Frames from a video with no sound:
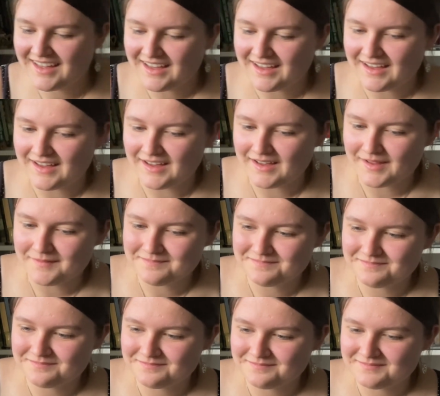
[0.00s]
I
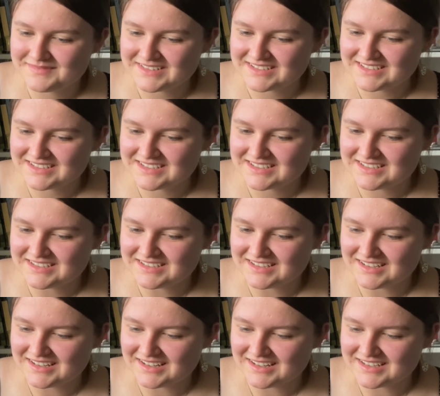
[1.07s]

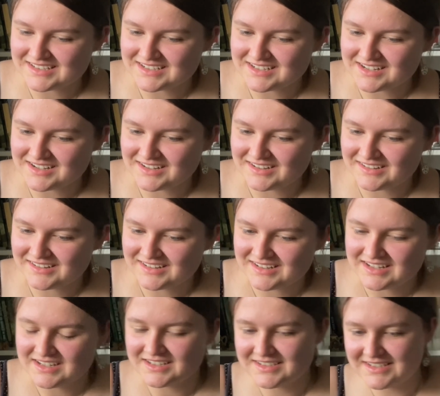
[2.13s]
don't know.
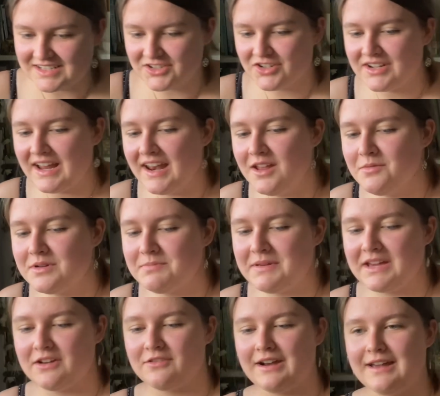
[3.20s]
Citronella would
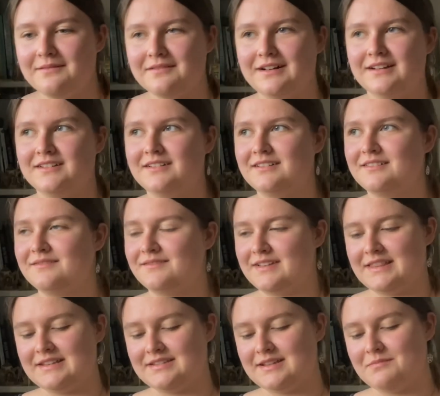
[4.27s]
be a great one for
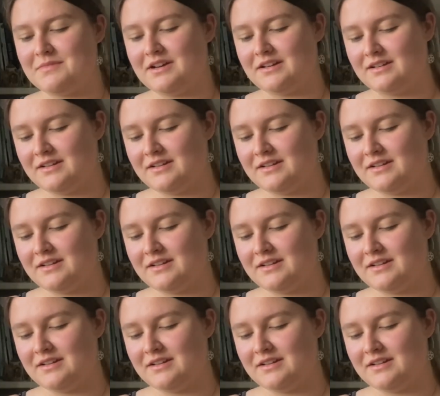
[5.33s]
the summer,